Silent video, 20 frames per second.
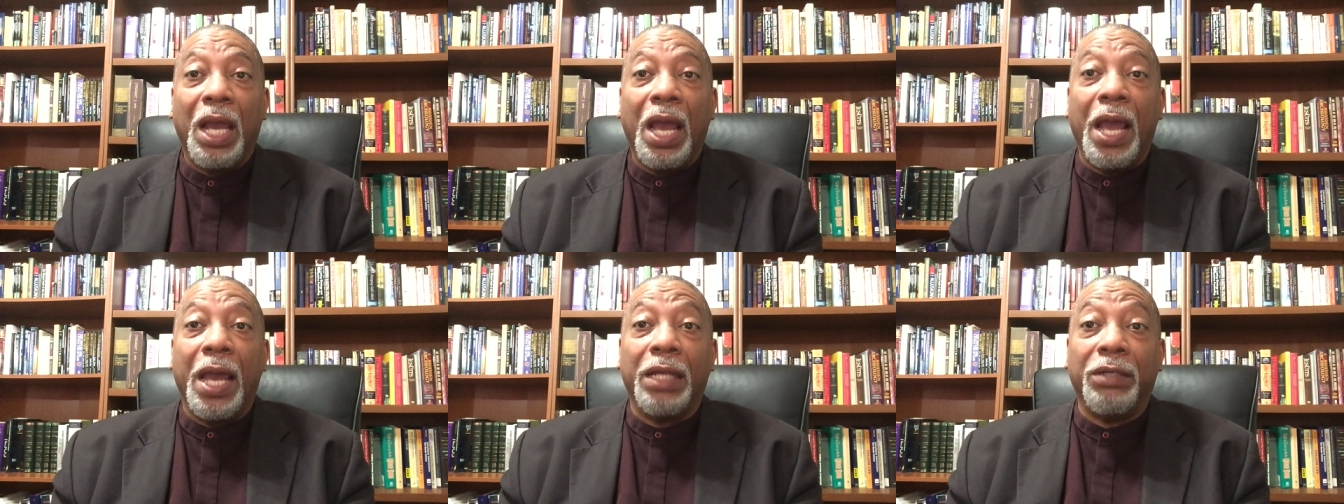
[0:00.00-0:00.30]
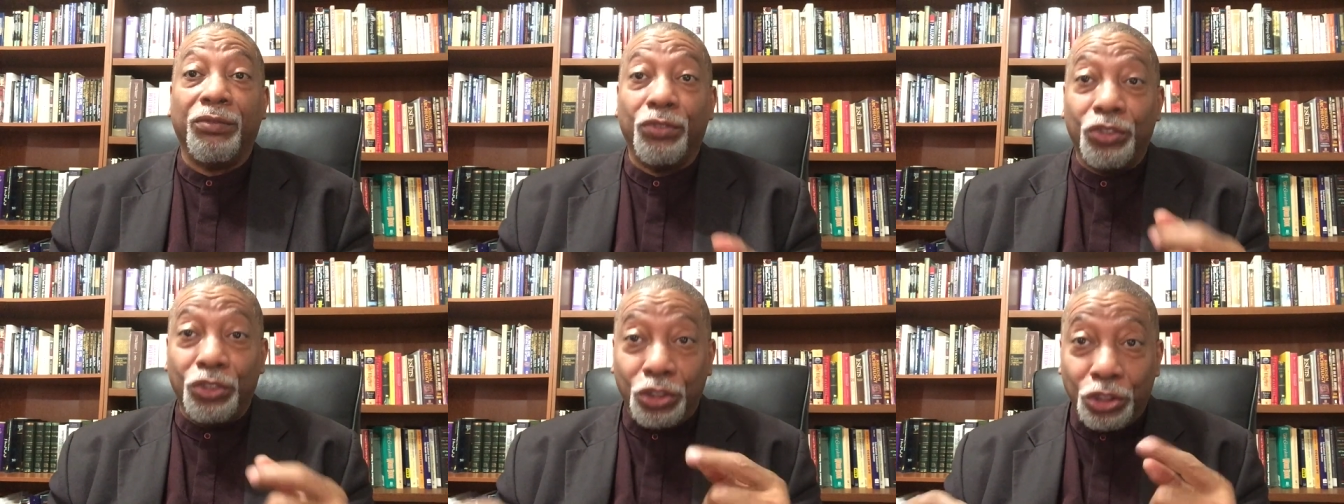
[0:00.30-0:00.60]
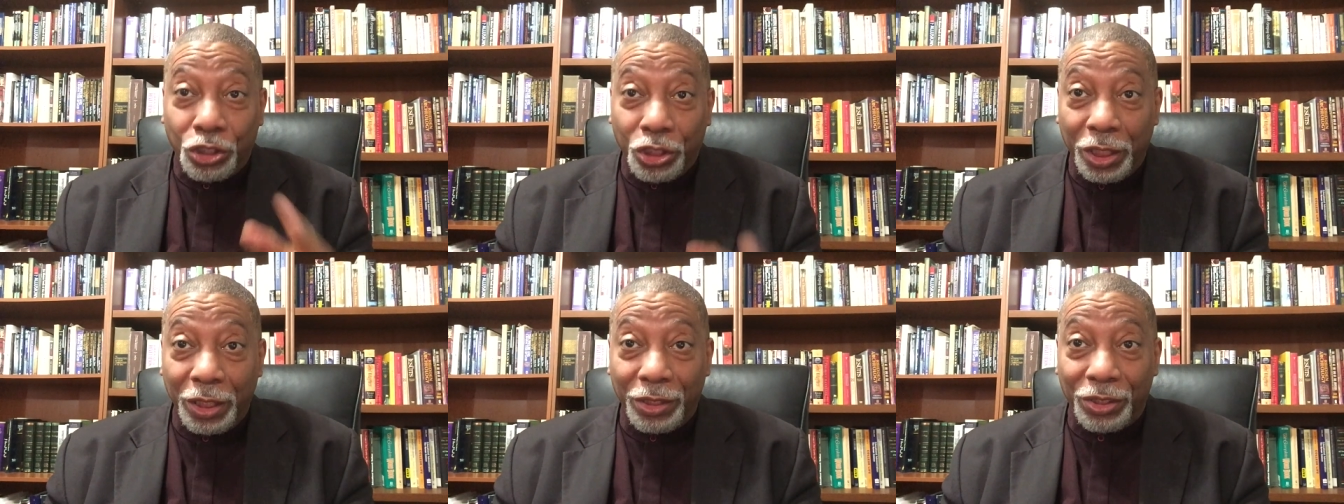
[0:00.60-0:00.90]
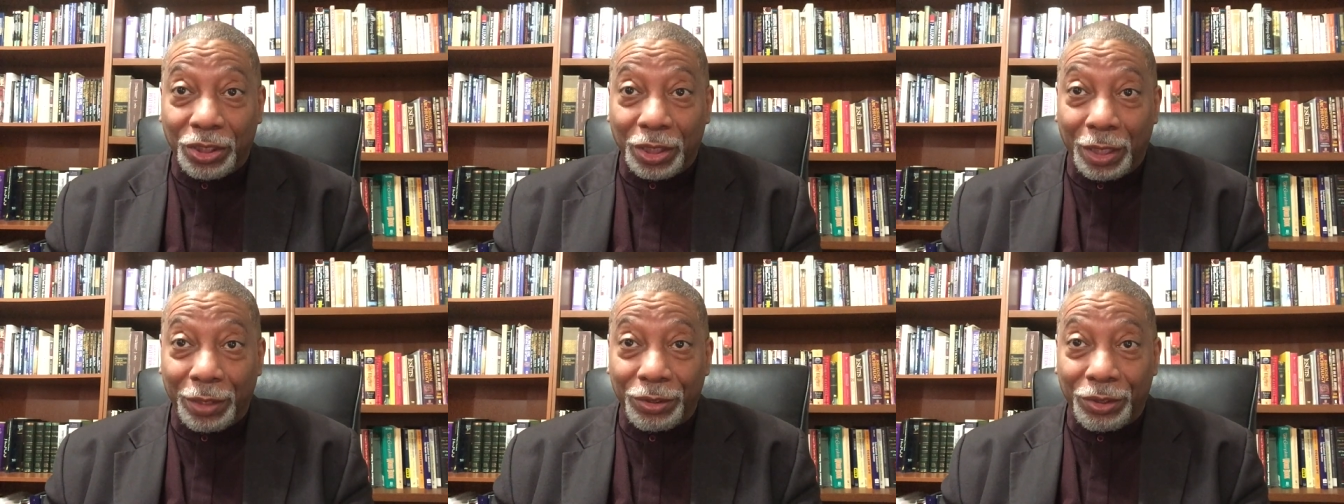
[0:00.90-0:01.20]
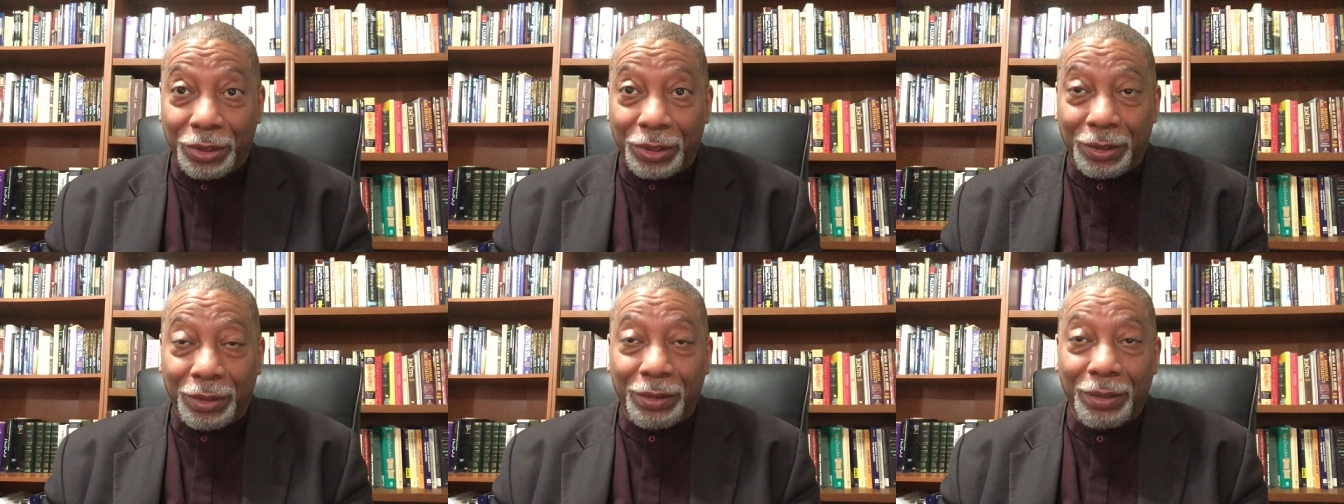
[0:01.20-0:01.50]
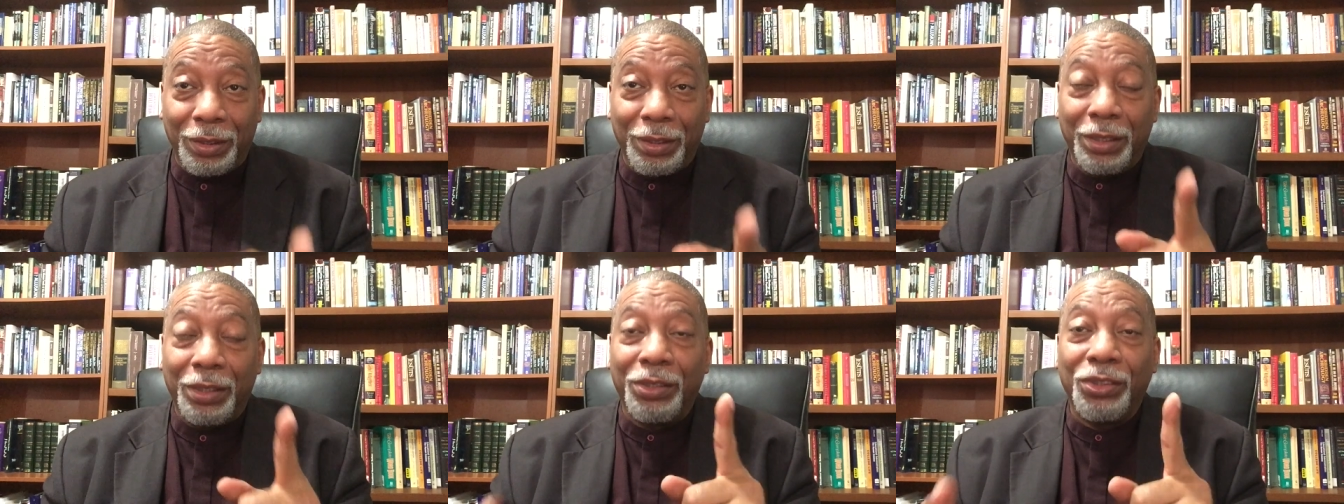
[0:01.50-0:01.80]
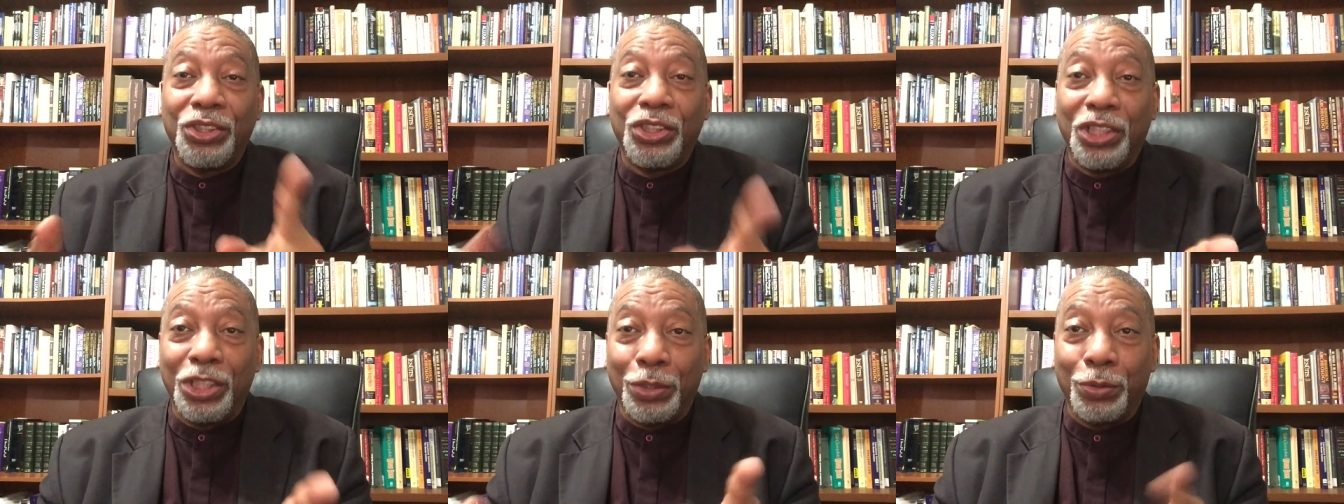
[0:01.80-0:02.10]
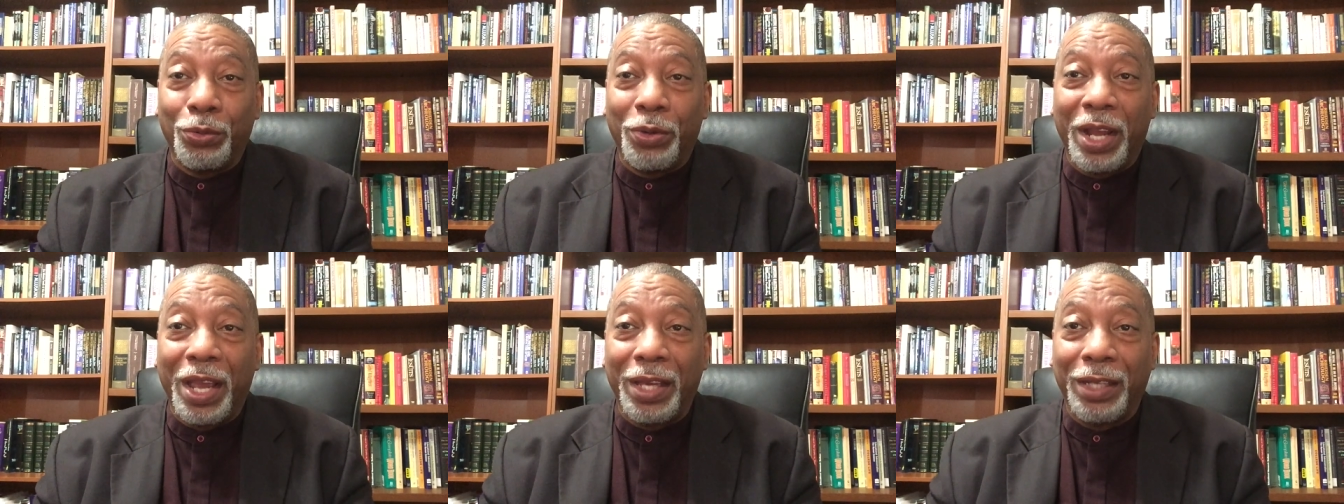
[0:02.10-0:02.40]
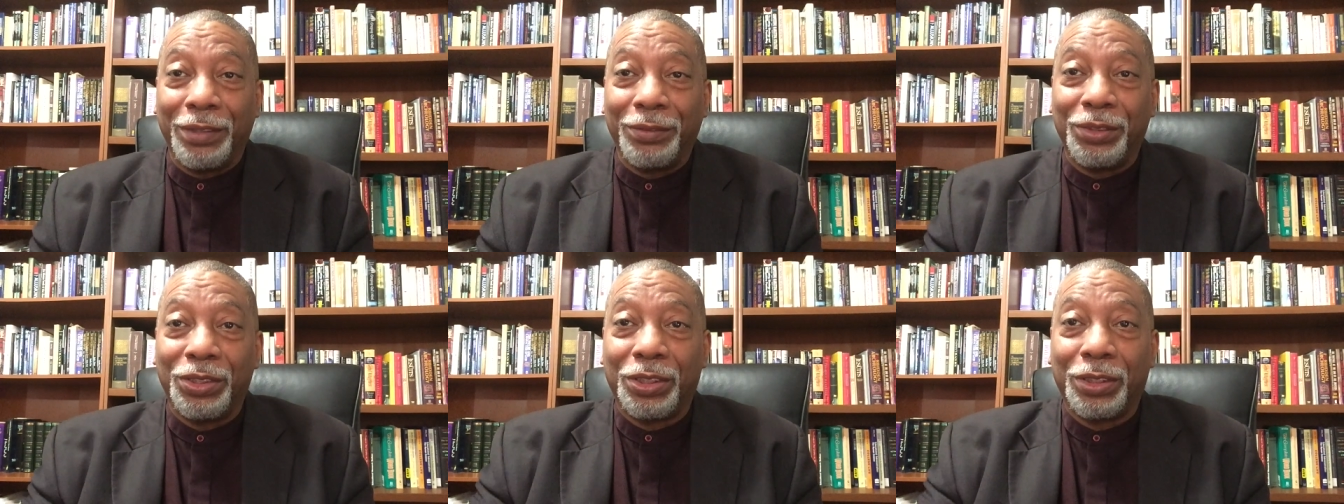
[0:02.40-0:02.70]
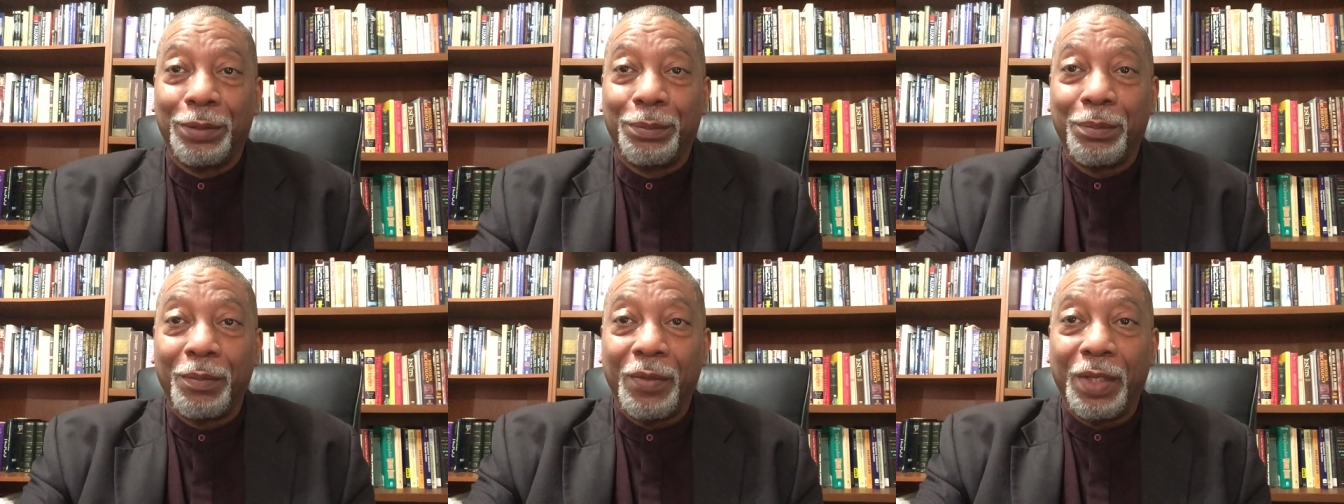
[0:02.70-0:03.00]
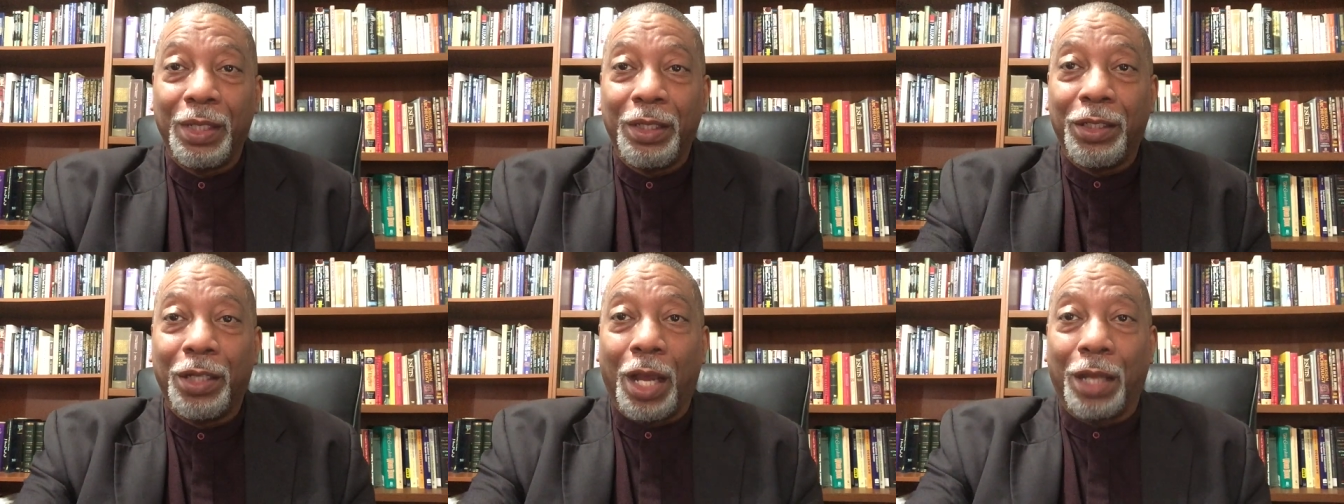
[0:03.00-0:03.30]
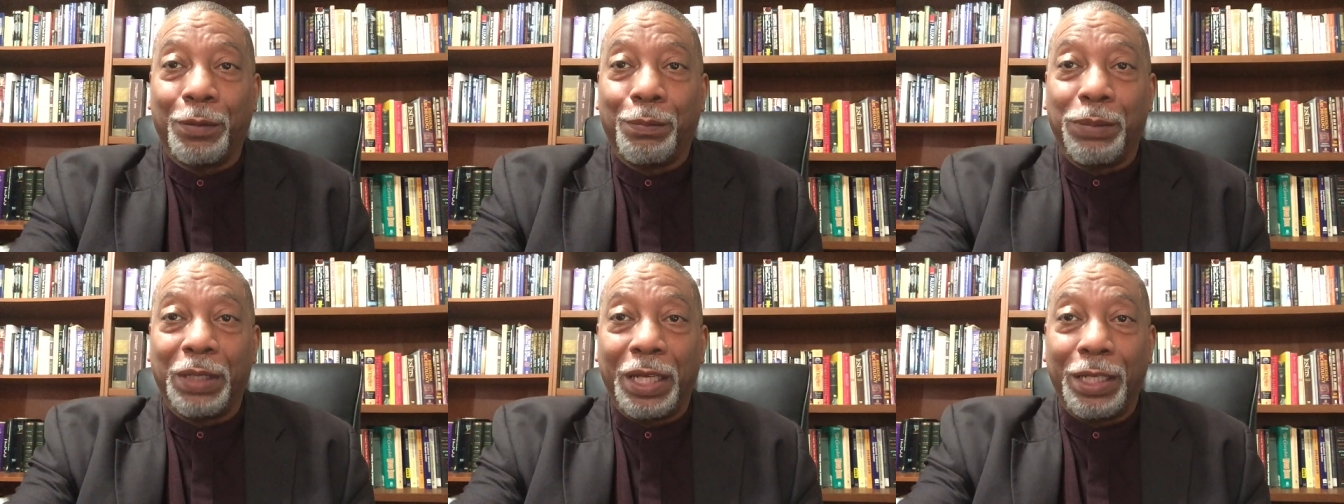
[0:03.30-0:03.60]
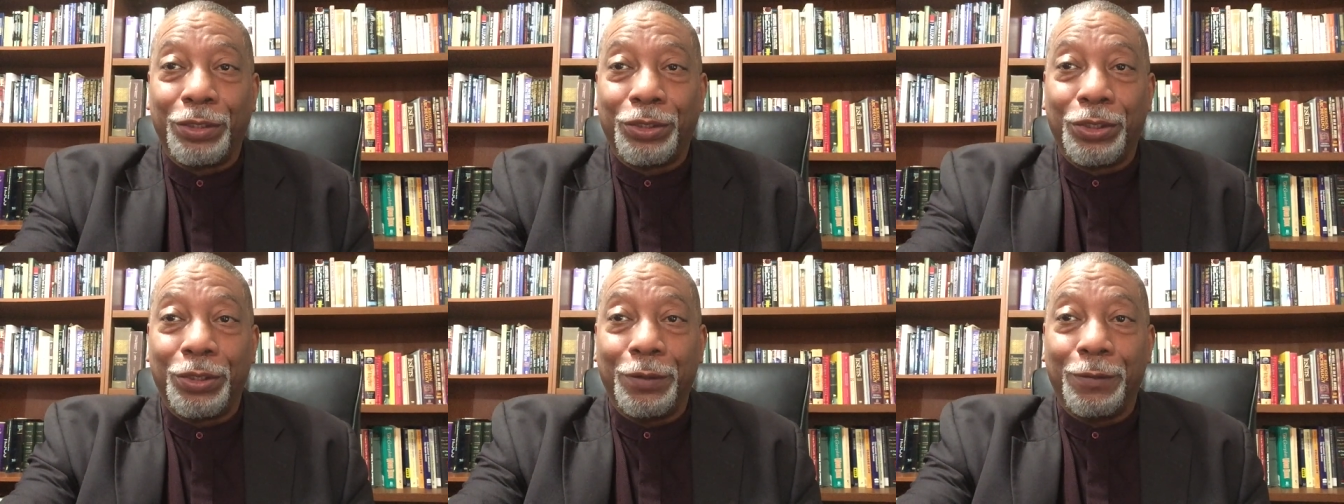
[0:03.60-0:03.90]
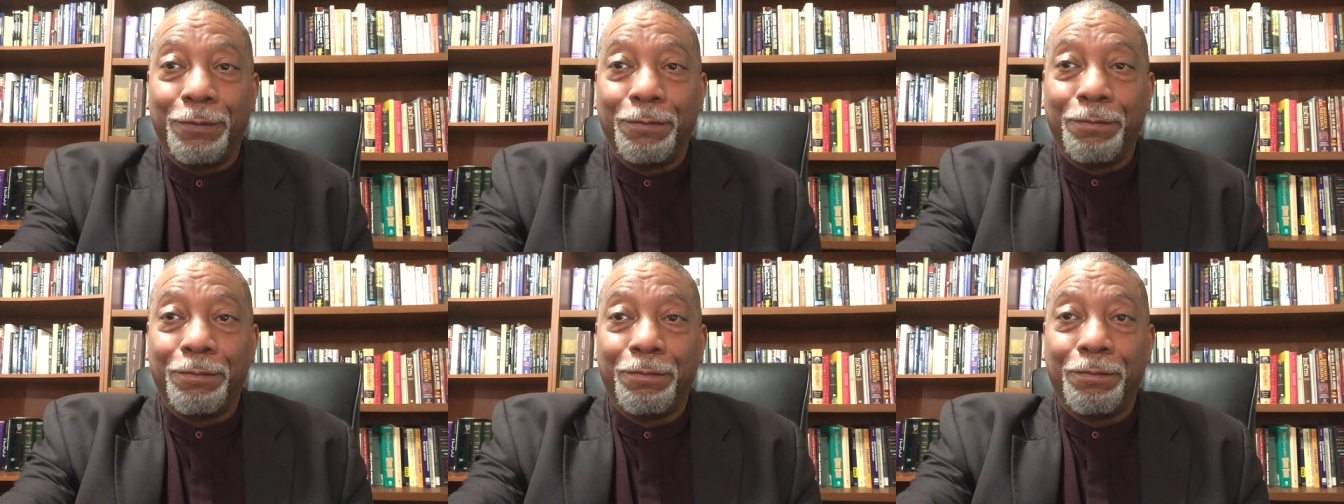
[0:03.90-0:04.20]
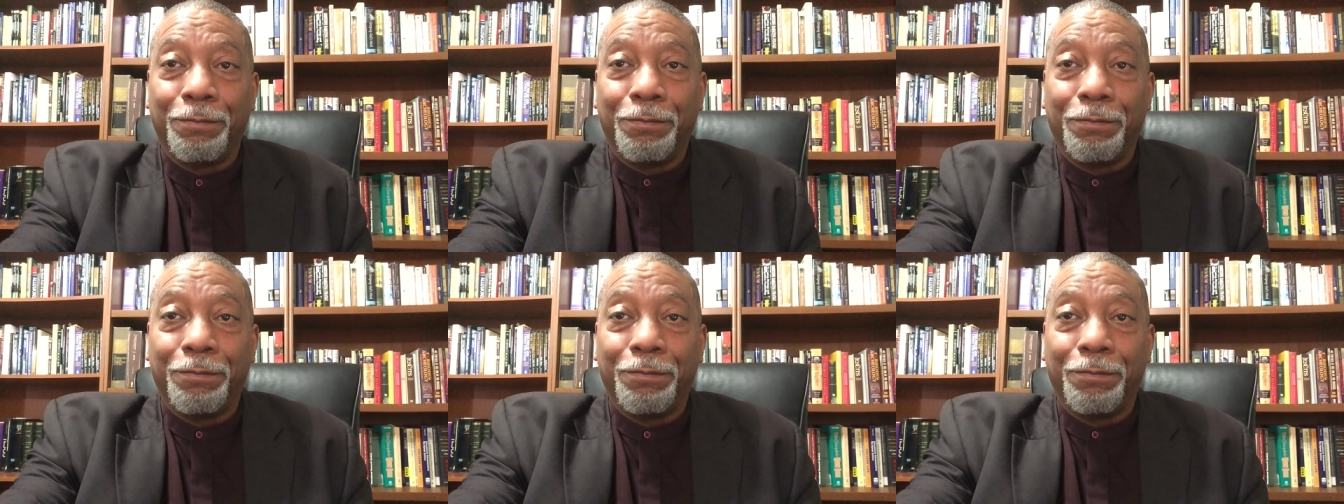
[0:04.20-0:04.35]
And Jesus still reigns. God bless you.